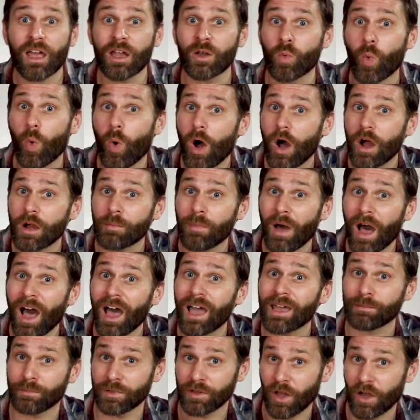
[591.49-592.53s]
and
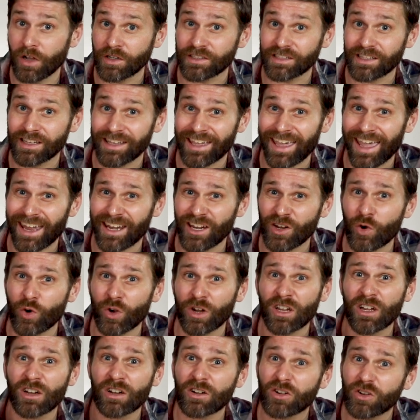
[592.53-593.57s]
huangbai belongs to the
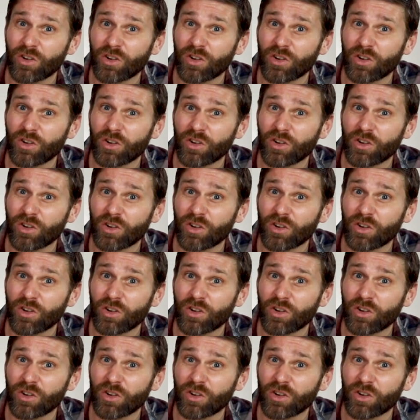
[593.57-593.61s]
category